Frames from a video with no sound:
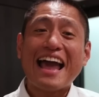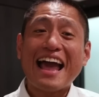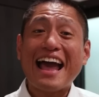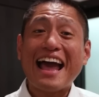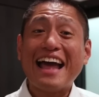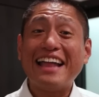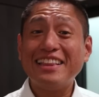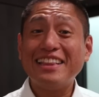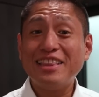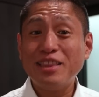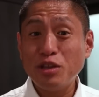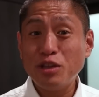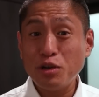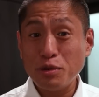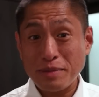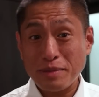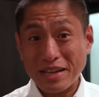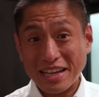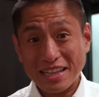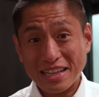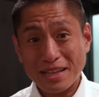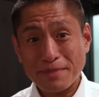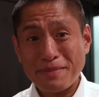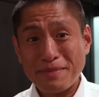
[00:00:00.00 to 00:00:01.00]
And
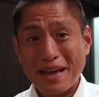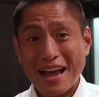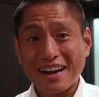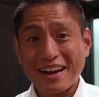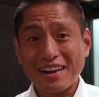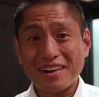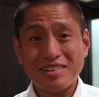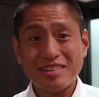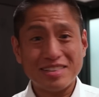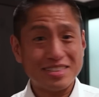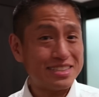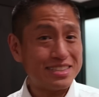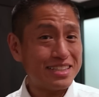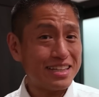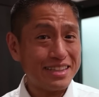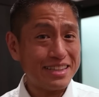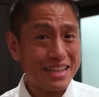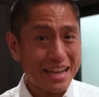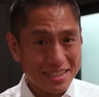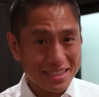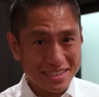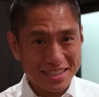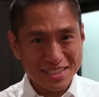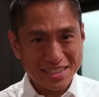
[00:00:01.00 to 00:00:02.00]
looming in the background is the
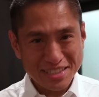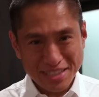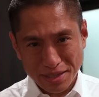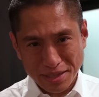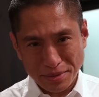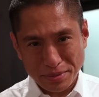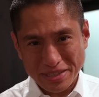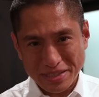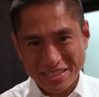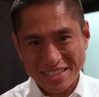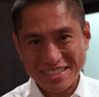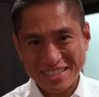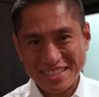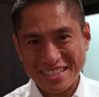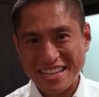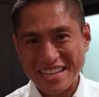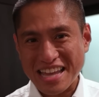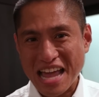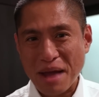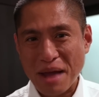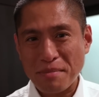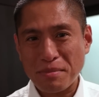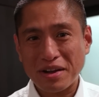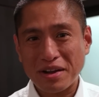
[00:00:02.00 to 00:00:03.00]
next Insta360
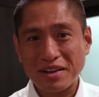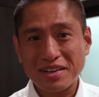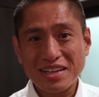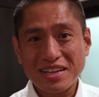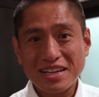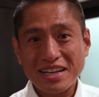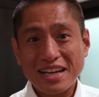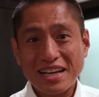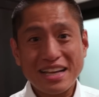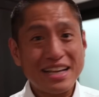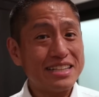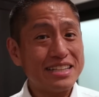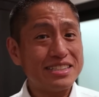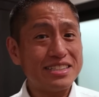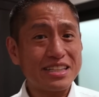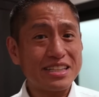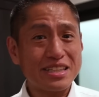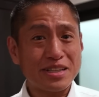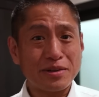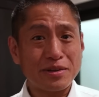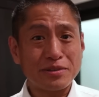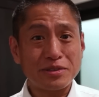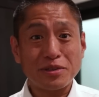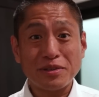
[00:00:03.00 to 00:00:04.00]
camera. Is
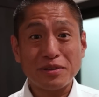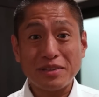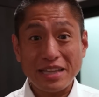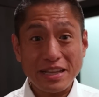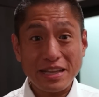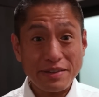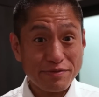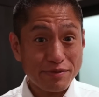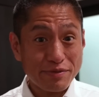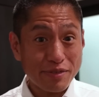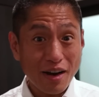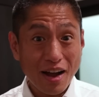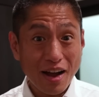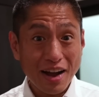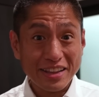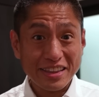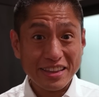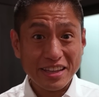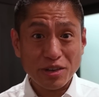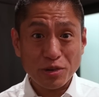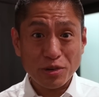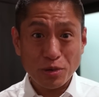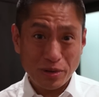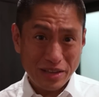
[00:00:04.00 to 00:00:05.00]
it going to leapfrog
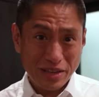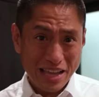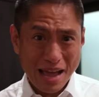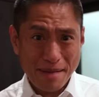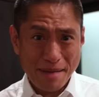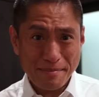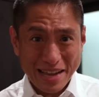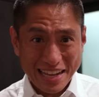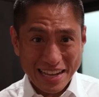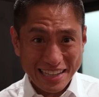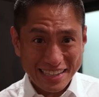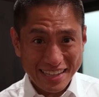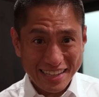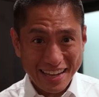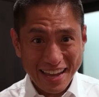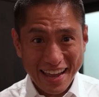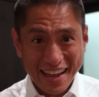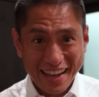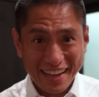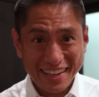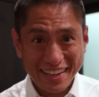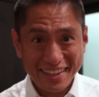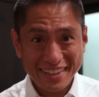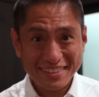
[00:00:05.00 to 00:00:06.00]
the Qoocam
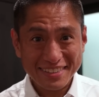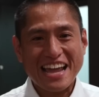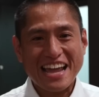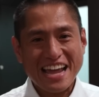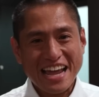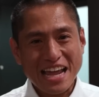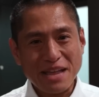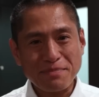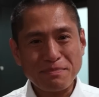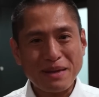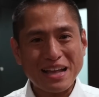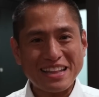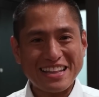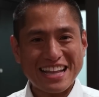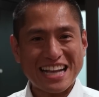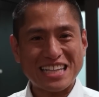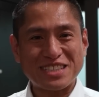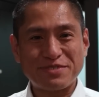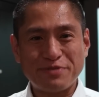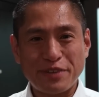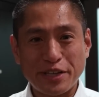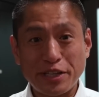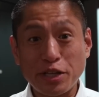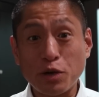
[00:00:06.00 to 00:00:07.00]
8K? In my
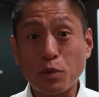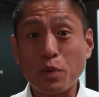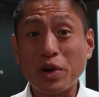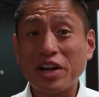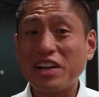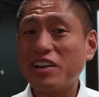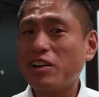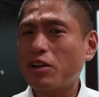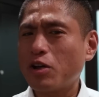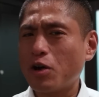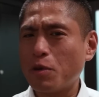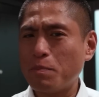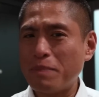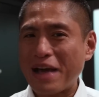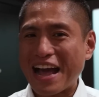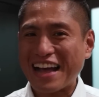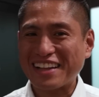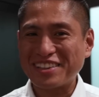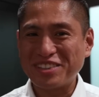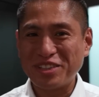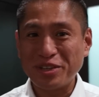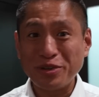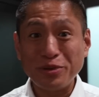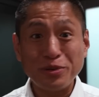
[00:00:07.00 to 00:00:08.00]
next video, we're going to go
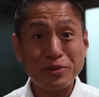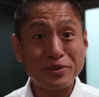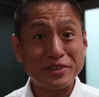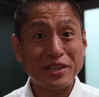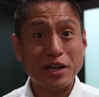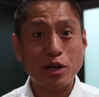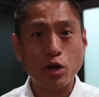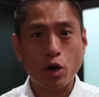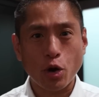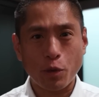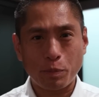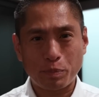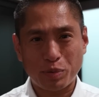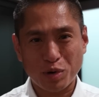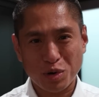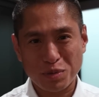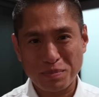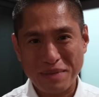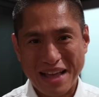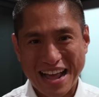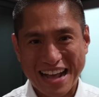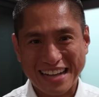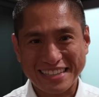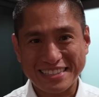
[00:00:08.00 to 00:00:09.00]
back to the
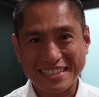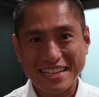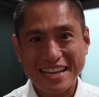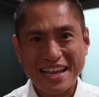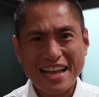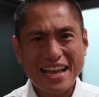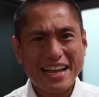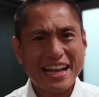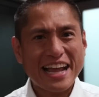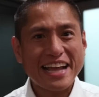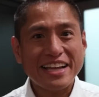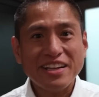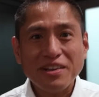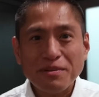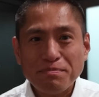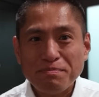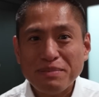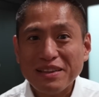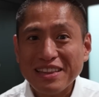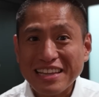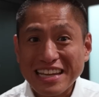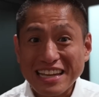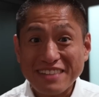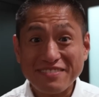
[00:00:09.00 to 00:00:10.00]
GoPro MAX. Can you
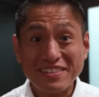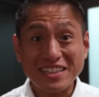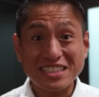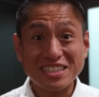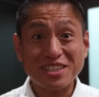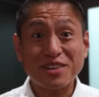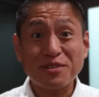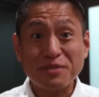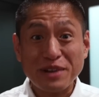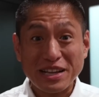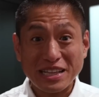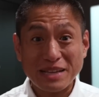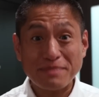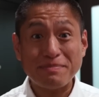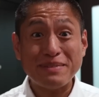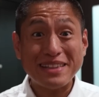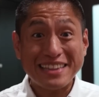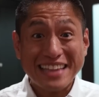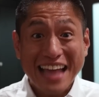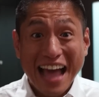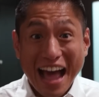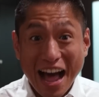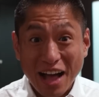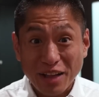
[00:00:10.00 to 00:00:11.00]
believe it's already
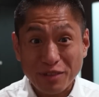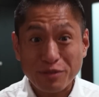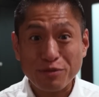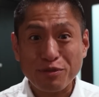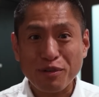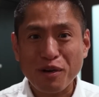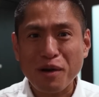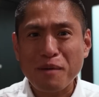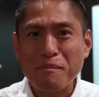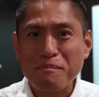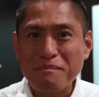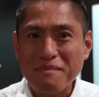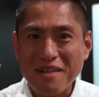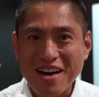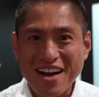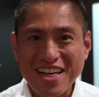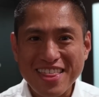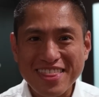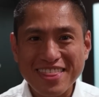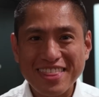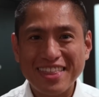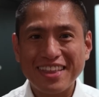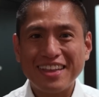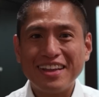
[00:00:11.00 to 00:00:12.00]
been out for a
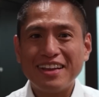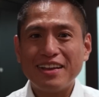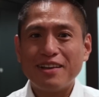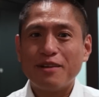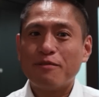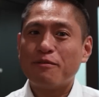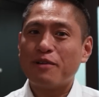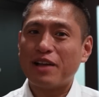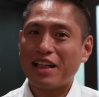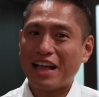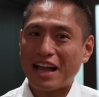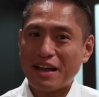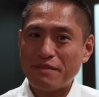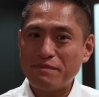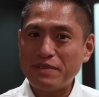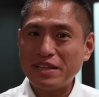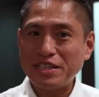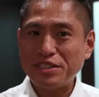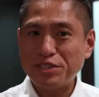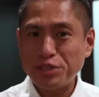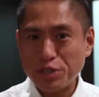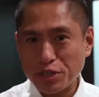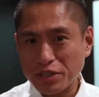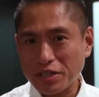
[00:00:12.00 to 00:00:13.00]
month? Well, I've
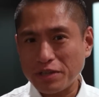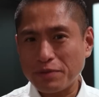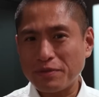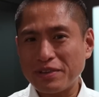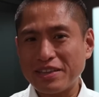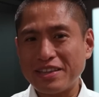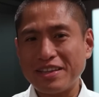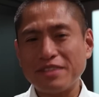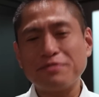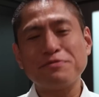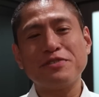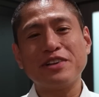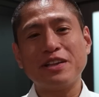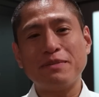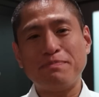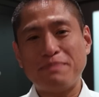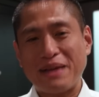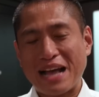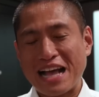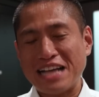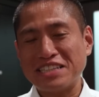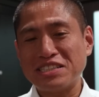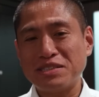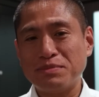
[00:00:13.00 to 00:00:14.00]
been shooting with it for the
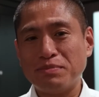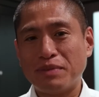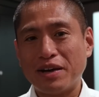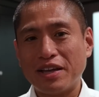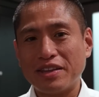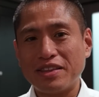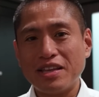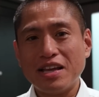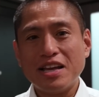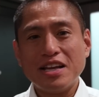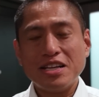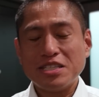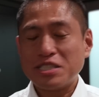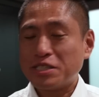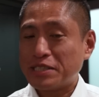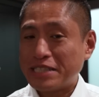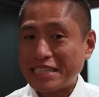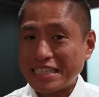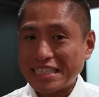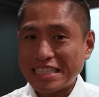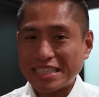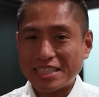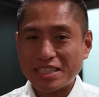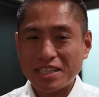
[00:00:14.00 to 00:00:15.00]
past month, so
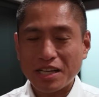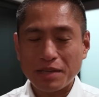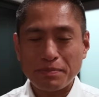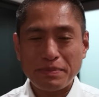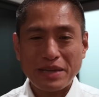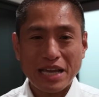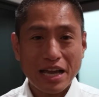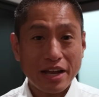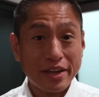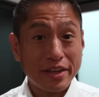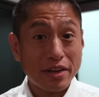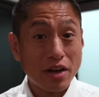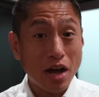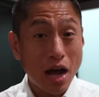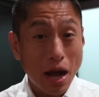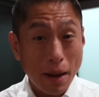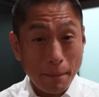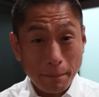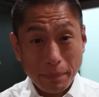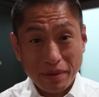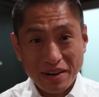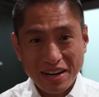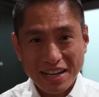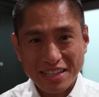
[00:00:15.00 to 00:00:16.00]
this is going to be a
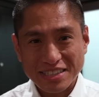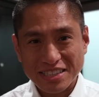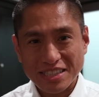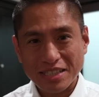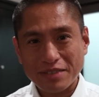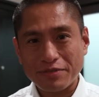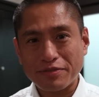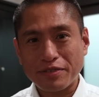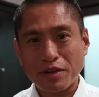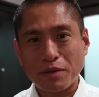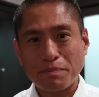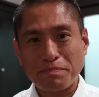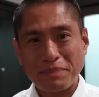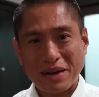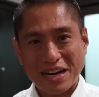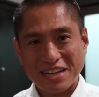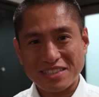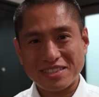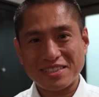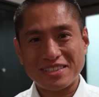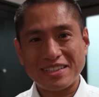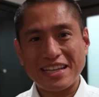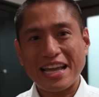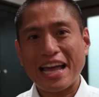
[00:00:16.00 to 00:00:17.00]
comprehensive
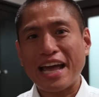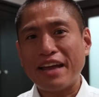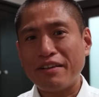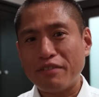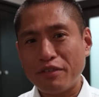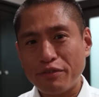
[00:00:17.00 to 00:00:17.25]
comparison and